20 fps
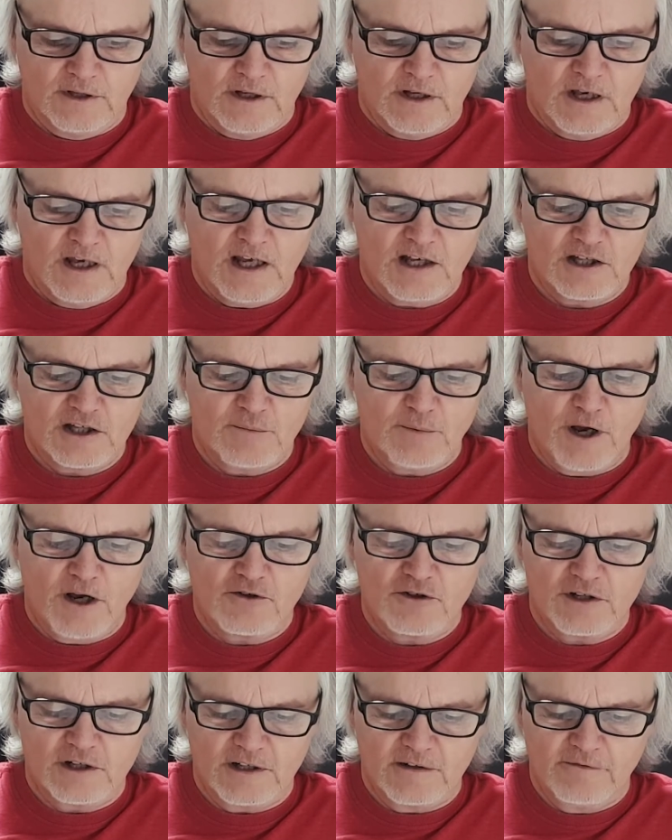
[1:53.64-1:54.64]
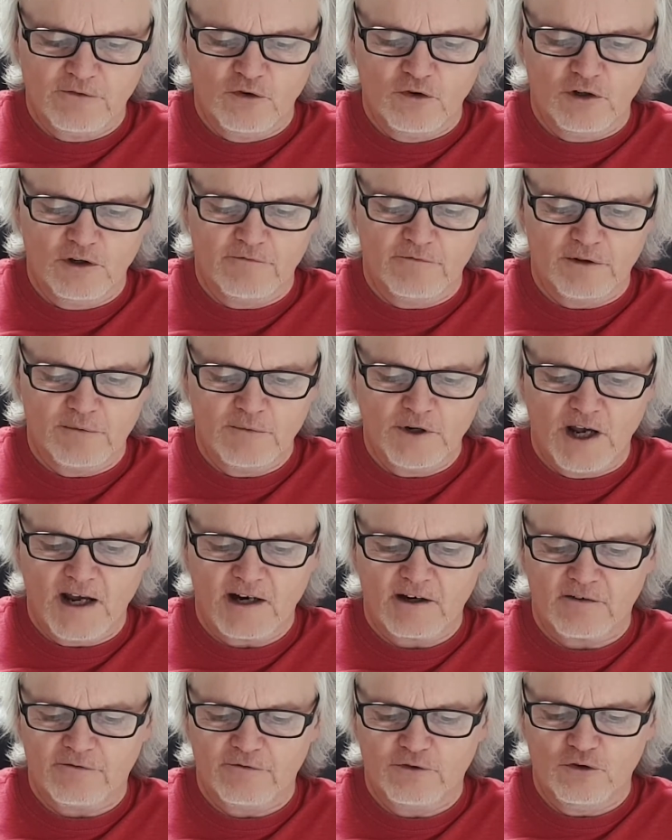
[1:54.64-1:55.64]
He had supposedly fallen from
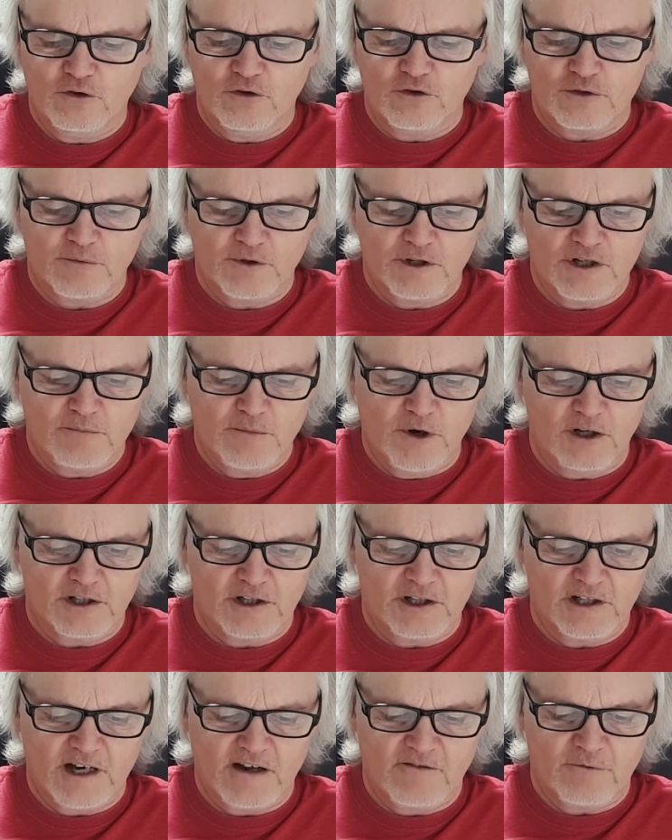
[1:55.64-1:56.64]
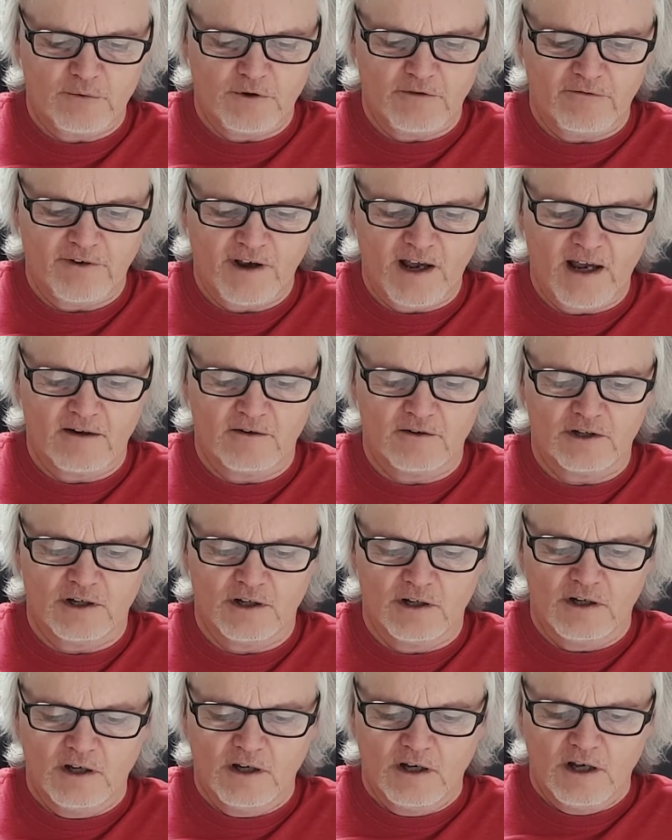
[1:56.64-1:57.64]
Niagara Falls, but his body had never been found.
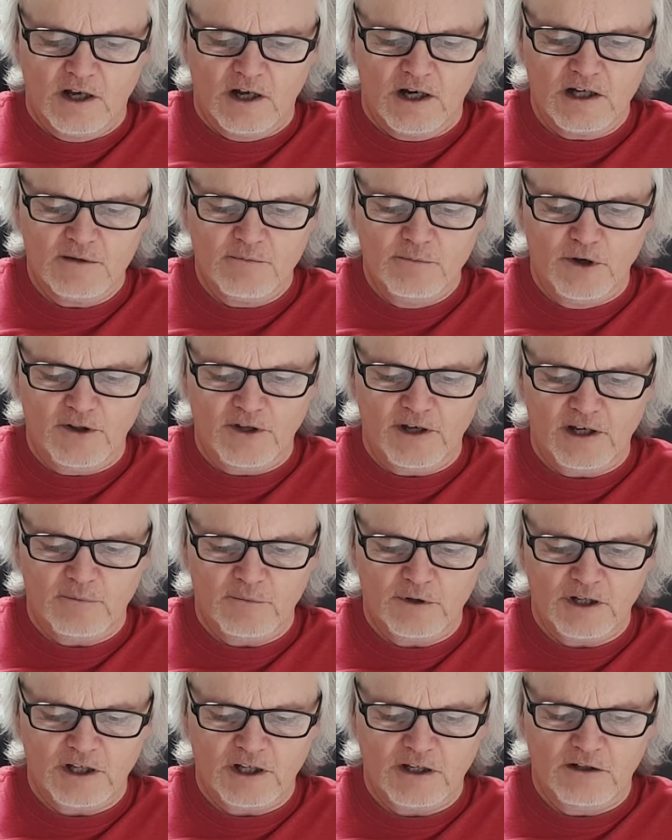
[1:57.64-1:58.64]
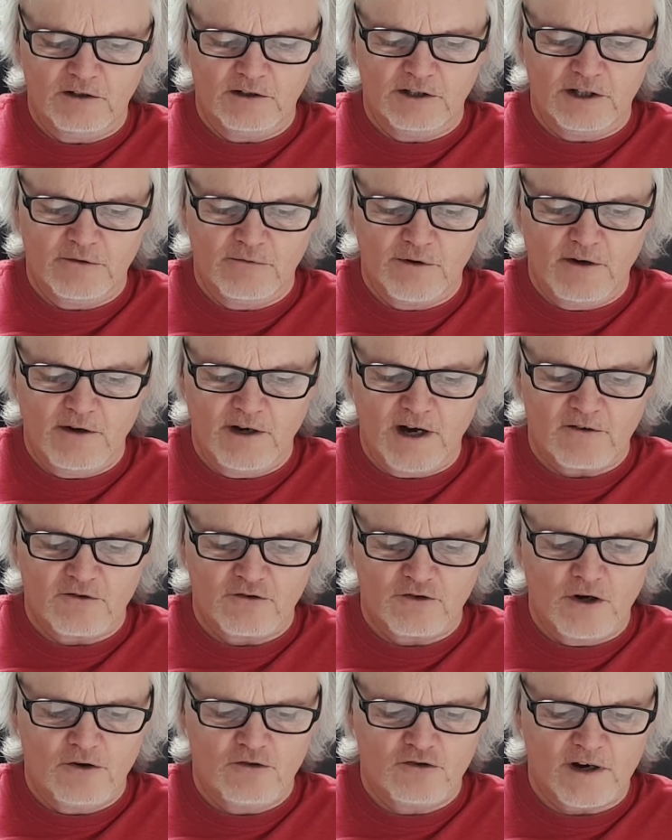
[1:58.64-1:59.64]
And his mother had been killed in a road
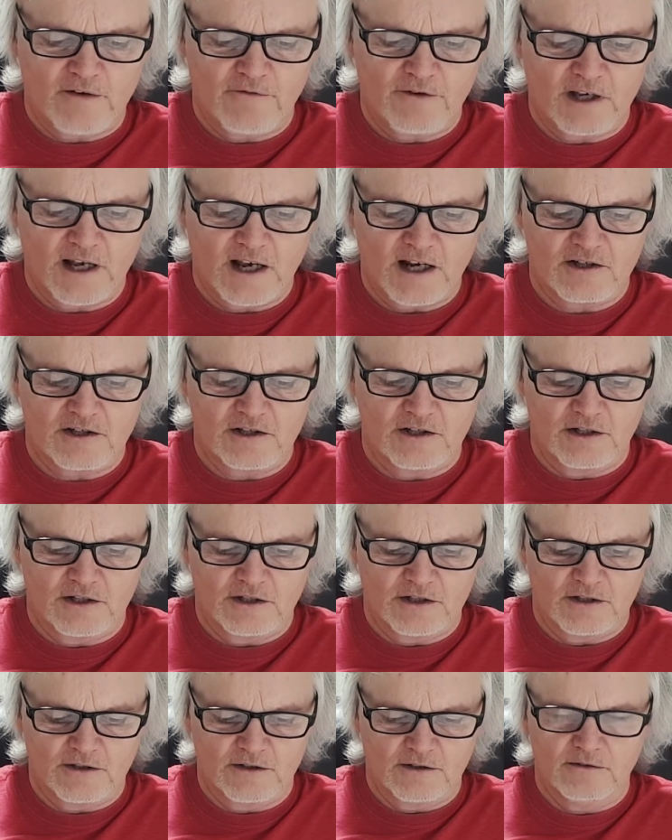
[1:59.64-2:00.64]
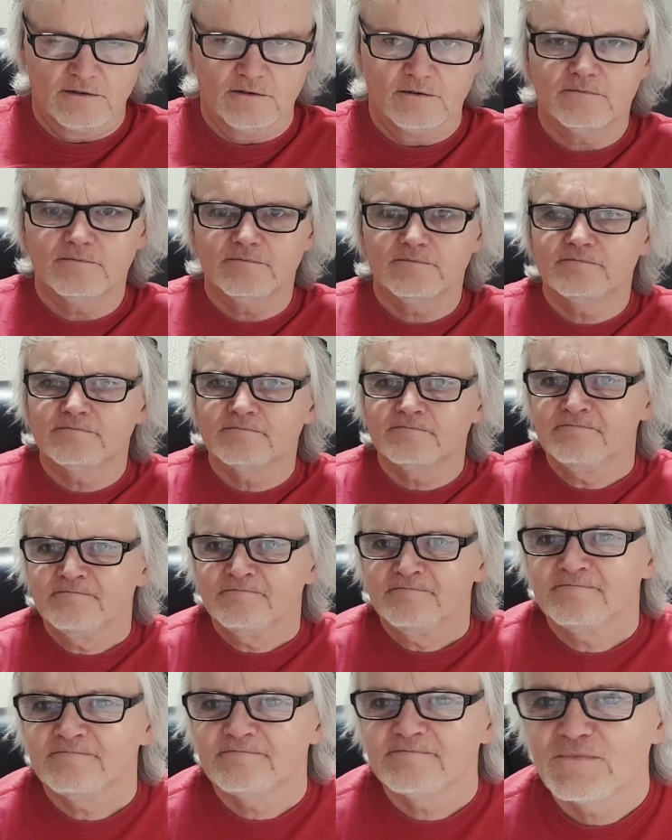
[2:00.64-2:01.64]
traffic accident.
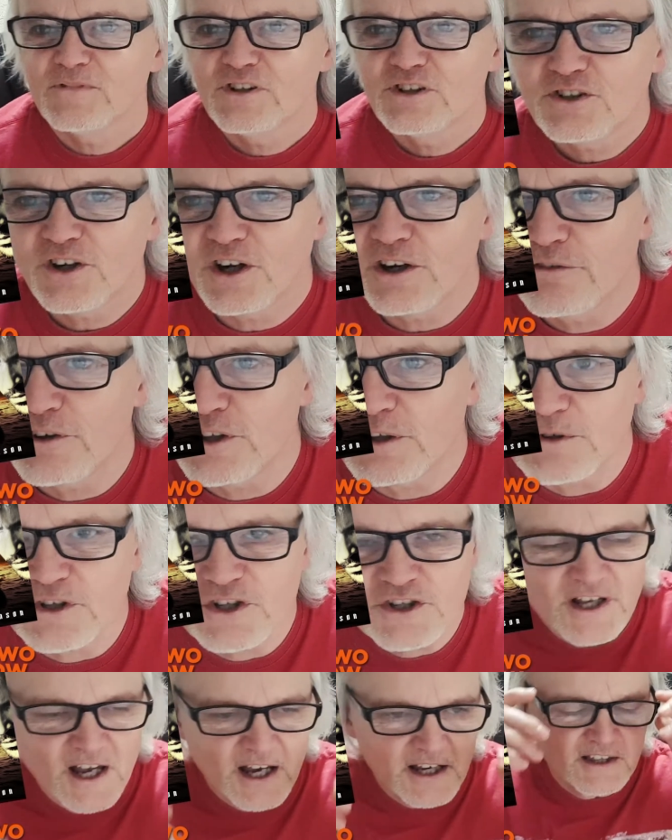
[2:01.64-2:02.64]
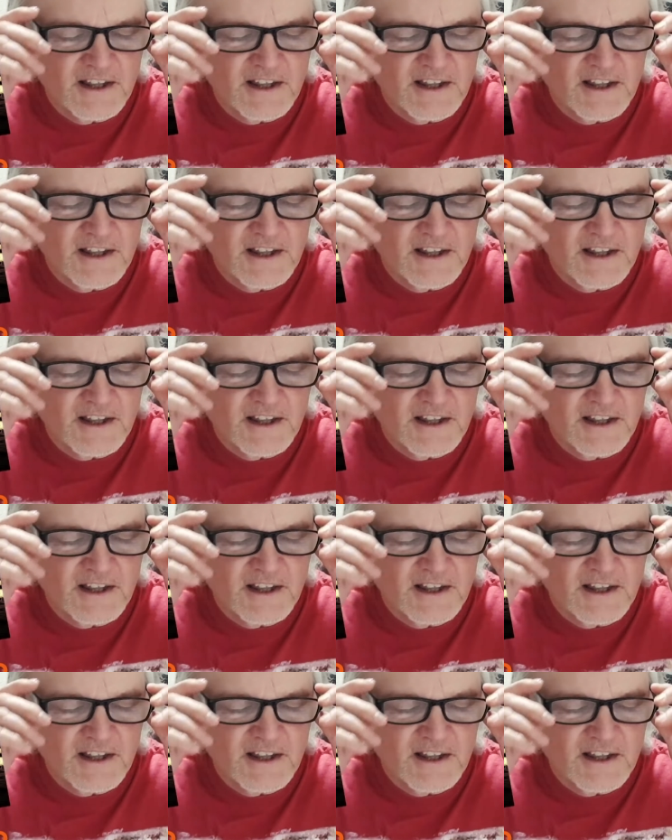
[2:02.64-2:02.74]
Sorry for the mistake